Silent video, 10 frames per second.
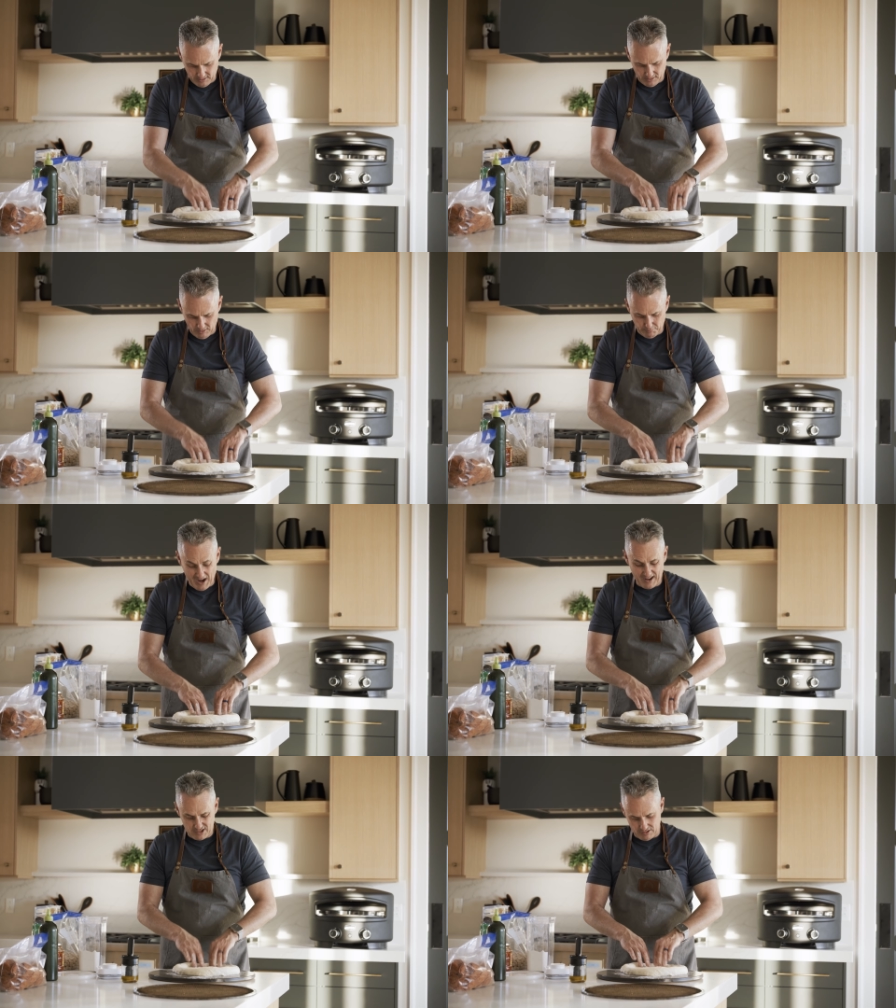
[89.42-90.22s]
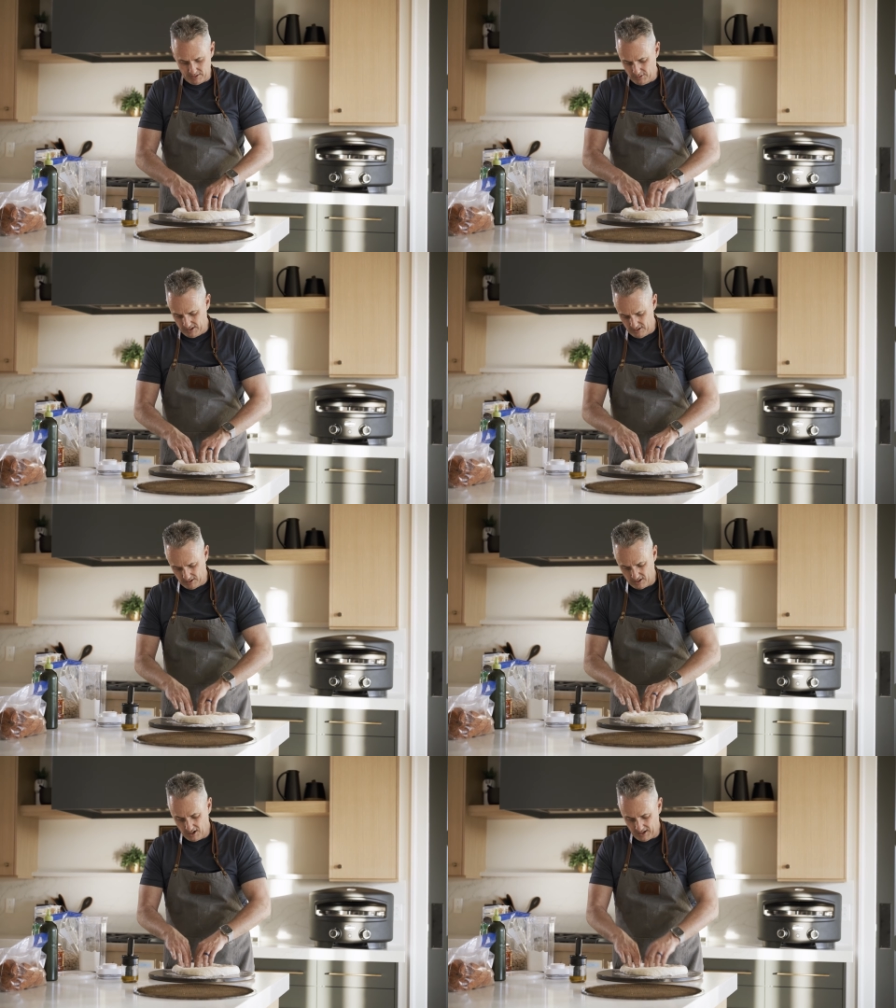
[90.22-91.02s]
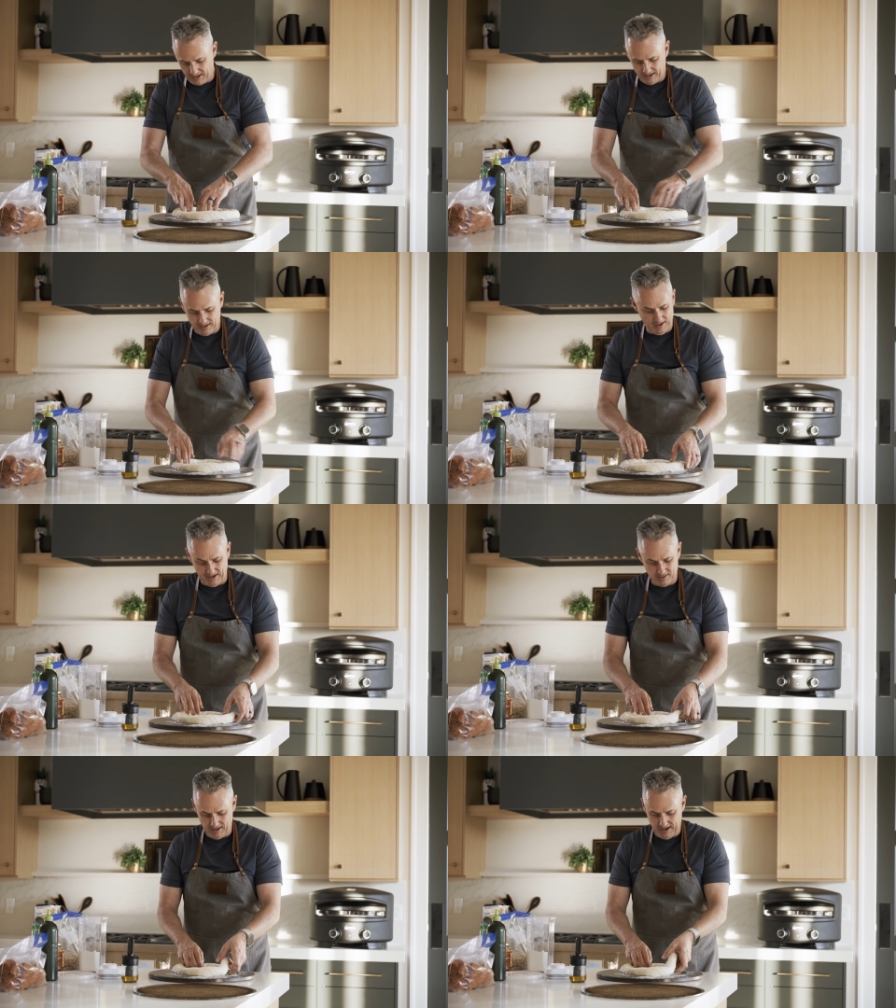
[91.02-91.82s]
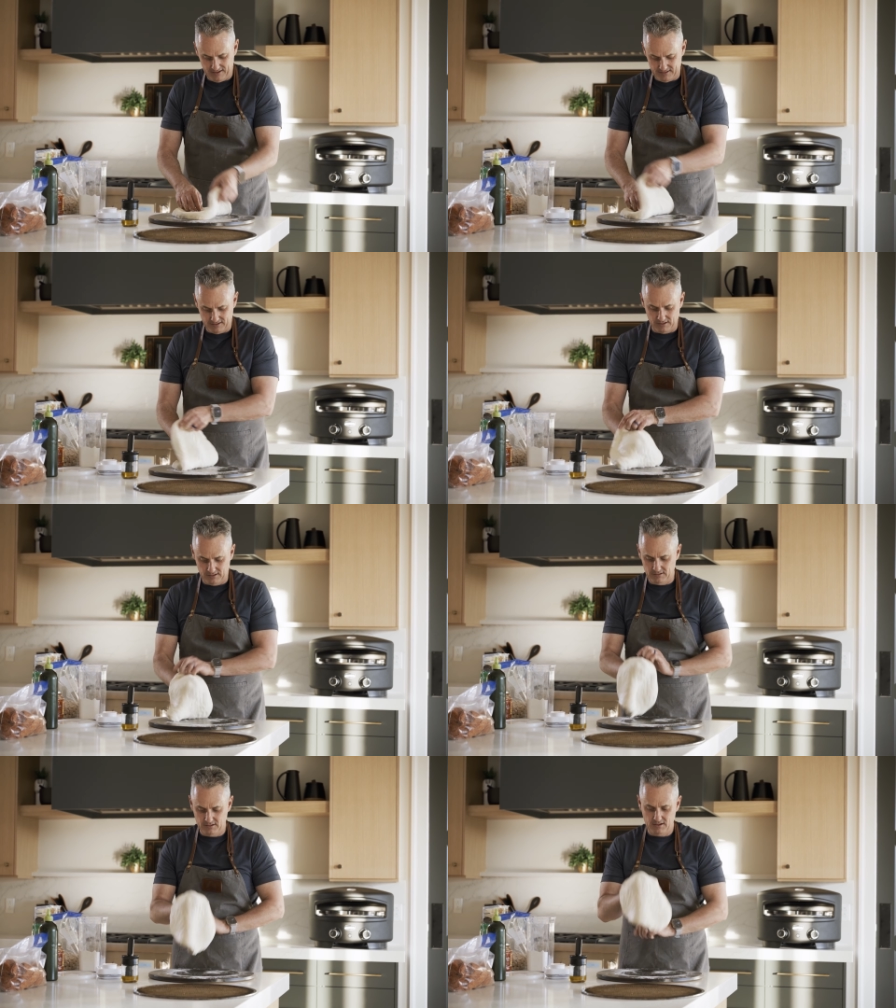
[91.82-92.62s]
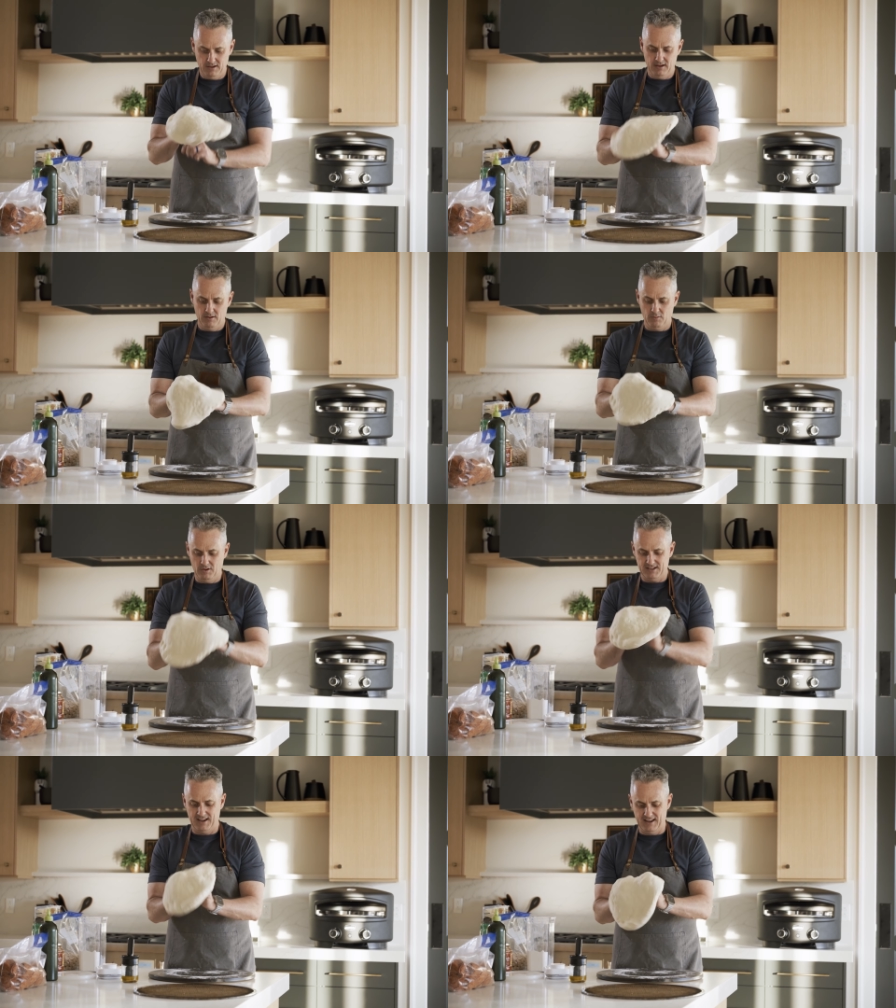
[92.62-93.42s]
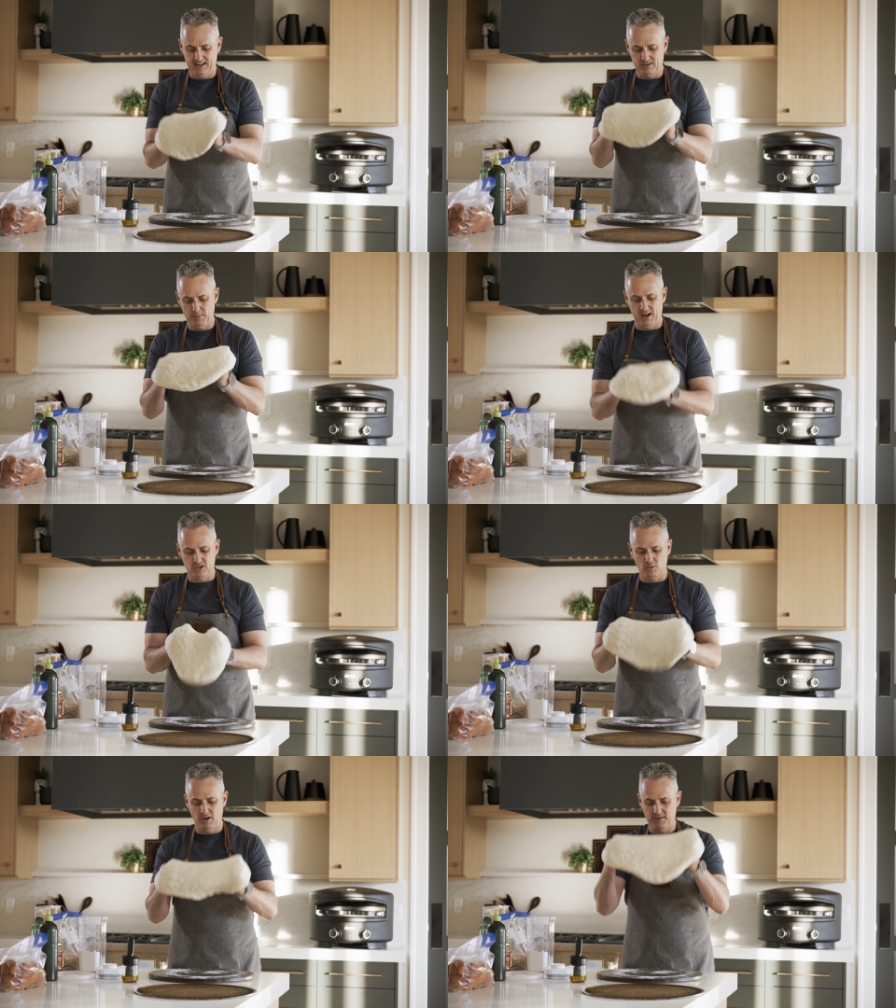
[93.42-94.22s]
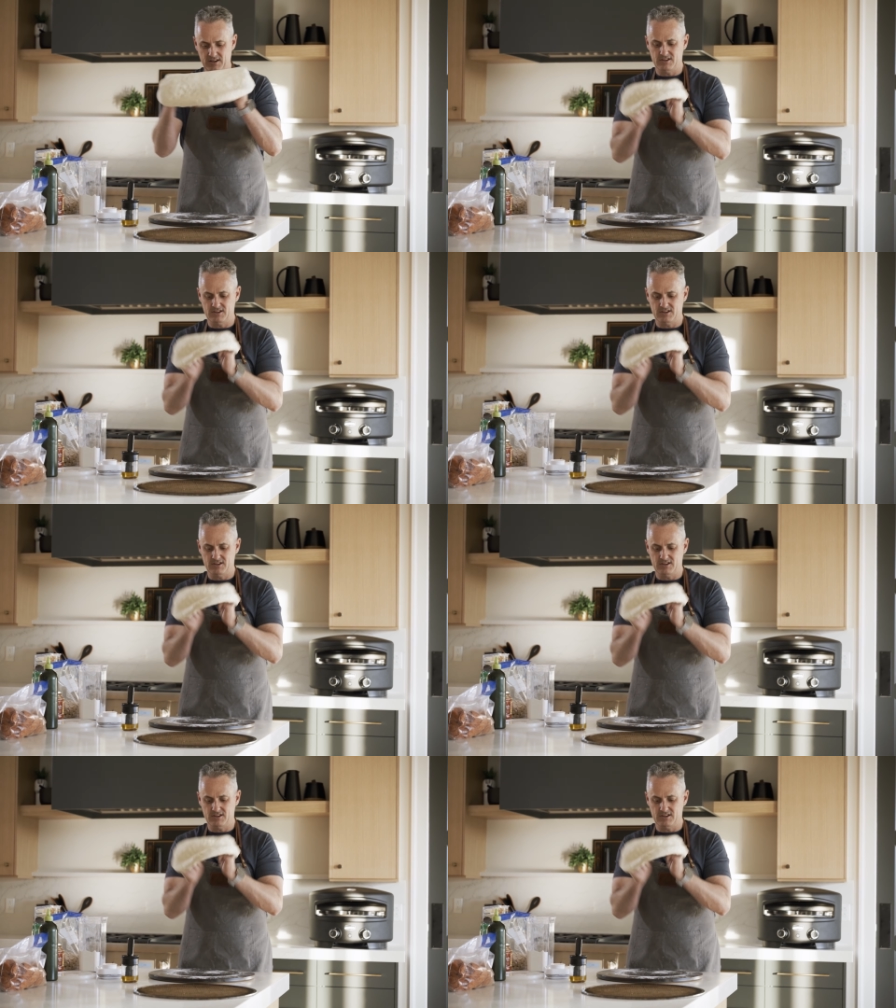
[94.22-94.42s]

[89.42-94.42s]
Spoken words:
you'll puncture it when you're cooking it, and I do that still. Once I get it to about 12